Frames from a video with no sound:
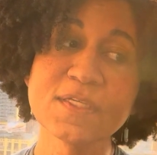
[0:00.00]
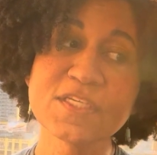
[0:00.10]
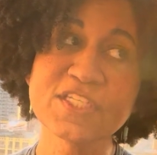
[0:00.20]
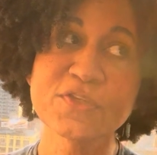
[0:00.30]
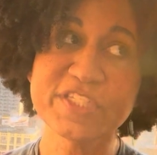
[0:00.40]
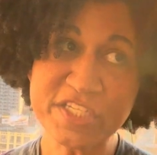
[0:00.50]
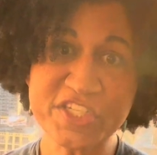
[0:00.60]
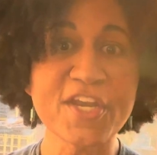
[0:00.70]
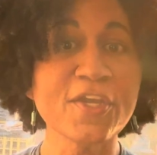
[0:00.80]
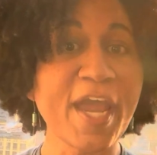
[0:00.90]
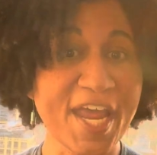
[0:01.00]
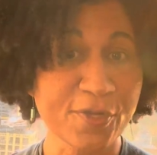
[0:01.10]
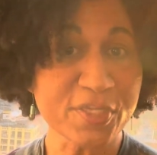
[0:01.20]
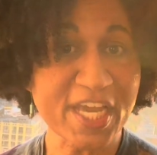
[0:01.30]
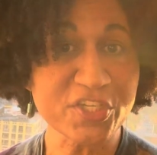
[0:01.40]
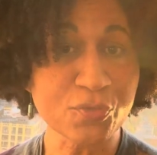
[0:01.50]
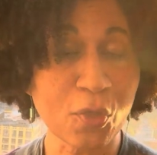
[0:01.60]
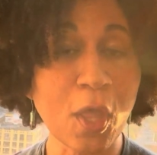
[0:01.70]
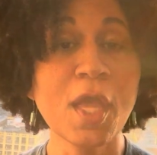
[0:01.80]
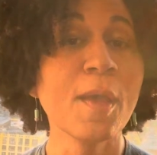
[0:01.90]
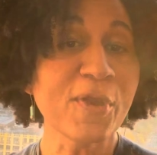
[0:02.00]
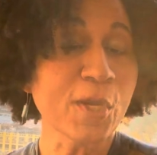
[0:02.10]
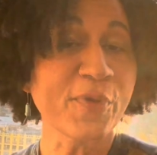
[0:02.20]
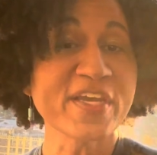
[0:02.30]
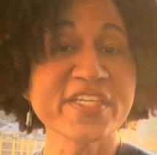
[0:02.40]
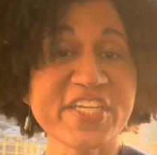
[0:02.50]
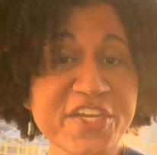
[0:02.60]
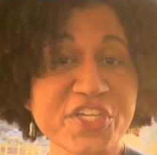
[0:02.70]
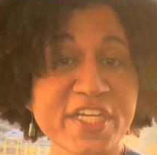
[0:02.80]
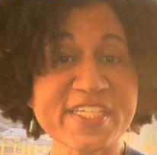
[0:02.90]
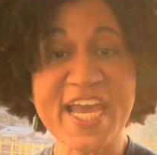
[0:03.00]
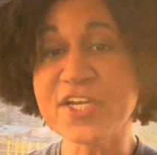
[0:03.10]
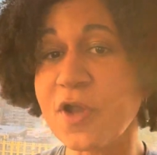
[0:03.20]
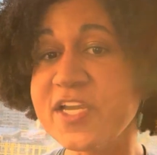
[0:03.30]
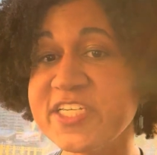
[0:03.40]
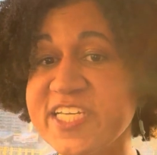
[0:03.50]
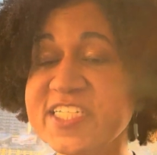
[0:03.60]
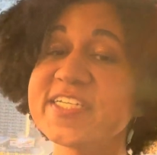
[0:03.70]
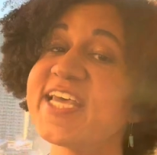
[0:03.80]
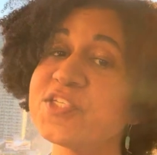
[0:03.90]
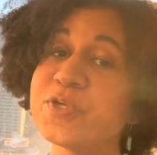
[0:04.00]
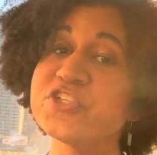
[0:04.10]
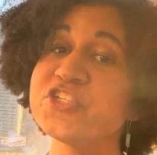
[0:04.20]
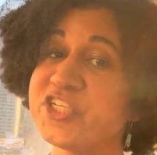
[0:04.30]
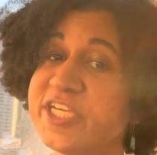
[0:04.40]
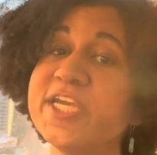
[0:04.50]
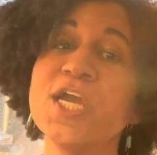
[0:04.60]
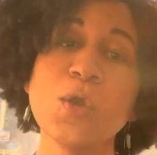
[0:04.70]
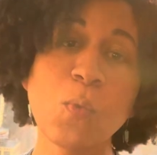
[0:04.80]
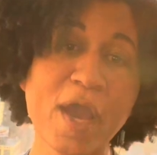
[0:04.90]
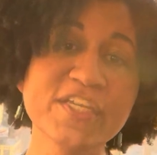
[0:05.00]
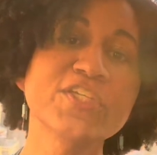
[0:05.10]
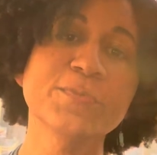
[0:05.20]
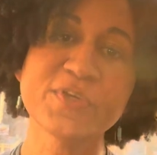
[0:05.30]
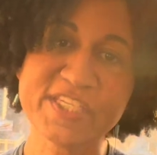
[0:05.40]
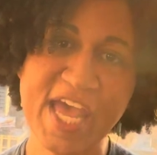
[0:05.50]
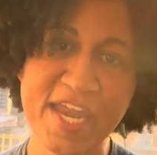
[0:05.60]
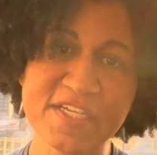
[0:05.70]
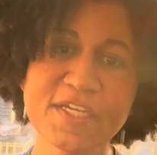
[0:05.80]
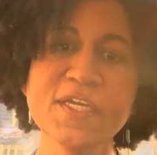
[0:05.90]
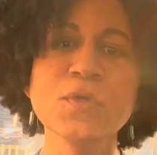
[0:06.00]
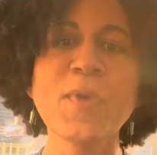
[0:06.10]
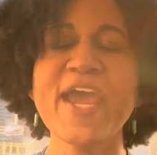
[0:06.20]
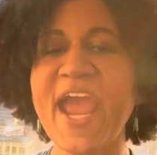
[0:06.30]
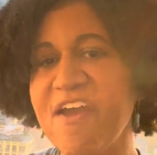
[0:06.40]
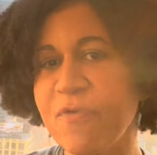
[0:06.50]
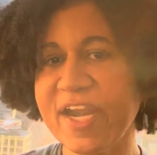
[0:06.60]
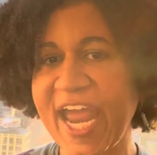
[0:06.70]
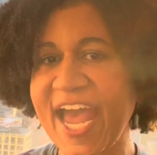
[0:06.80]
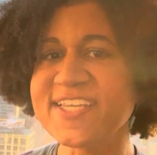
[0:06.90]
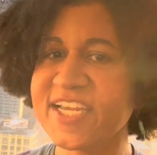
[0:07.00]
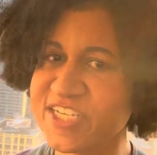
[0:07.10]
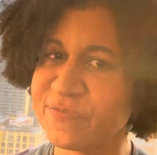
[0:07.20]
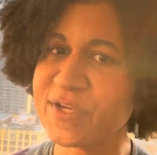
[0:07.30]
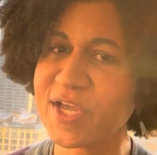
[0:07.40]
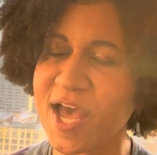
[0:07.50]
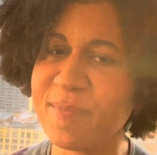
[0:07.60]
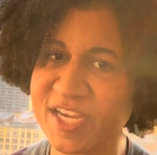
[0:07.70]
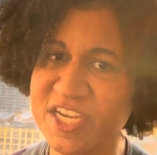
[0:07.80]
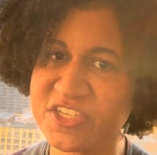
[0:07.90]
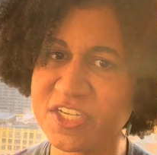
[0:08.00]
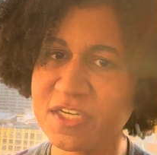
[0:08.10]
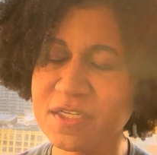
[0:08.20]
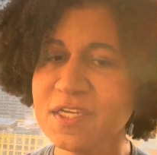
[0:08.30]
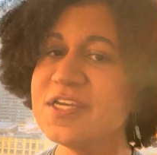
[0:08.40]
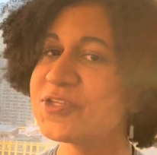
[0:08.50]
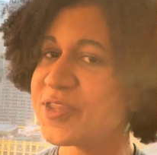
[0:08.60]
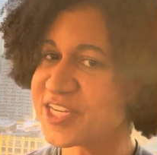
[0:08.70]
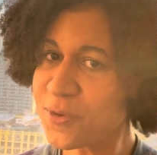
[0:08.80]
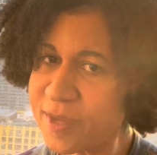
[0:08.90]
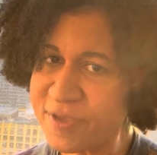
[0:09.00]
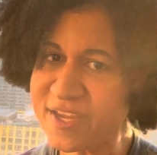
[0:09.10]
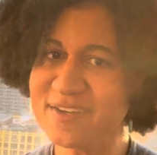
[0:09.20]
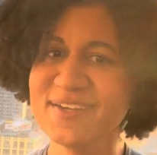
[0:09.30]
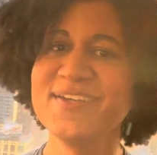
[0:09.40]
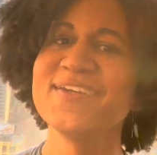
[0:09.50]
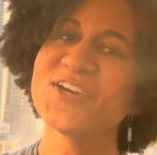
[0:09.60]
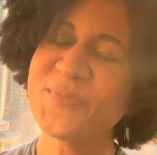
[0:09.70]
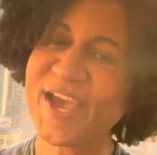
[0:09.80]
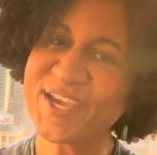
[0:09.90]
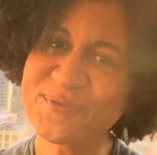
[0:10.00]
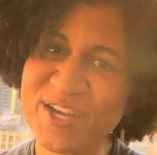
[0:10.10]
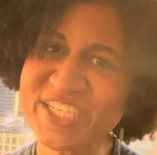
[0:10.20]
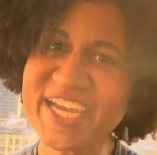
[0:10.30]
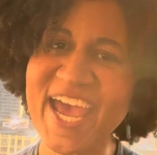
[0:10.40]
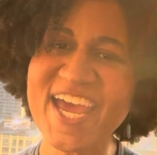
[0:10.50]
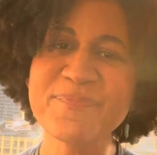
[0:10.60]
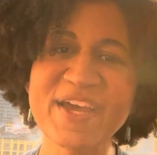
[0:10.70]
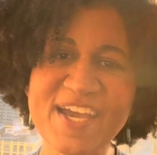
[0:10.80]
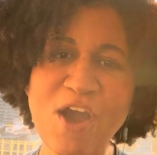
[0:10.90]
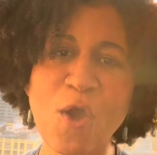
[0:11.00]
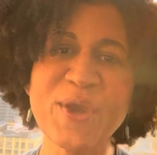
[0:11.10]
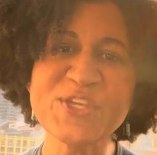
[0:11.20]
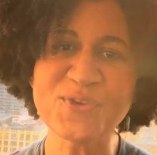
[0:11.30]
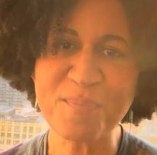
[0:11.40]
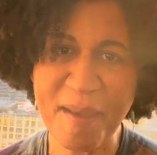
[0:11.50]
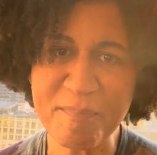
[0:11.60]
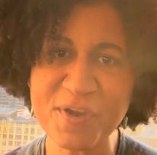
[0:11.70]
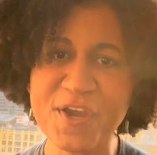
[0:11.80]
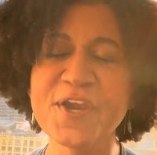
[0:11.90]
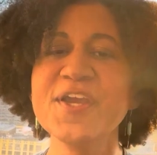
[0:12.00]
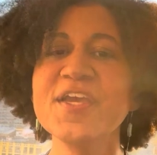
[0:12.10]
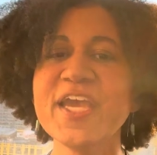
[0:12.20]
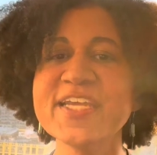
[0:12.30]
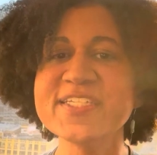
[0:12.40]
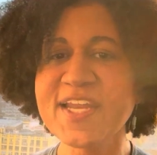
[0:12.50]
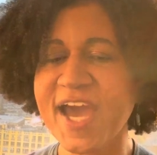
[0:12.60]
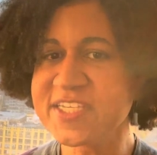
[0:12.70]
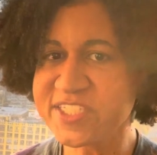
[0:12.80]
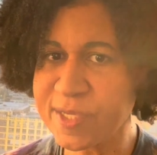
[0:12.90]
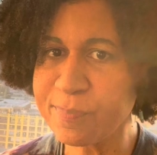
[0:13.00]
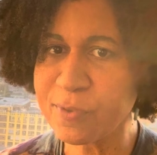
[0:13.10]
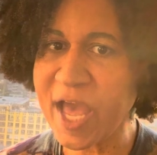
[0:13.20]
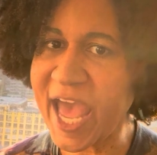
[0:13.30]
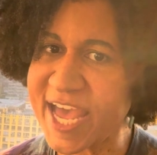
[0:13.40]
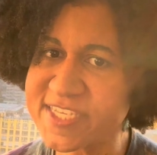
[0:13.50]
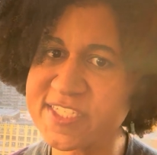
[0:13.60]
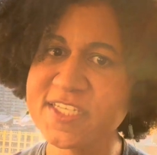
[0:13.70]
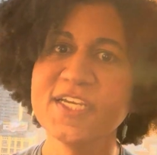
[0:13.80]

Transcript: So cisgender, heterosexual, but her presentation is androgynous because that's what she wants to present, right? Everyone has a different combination. So that's quite a bit. Go back and watch again, but I always remember it's not as simple as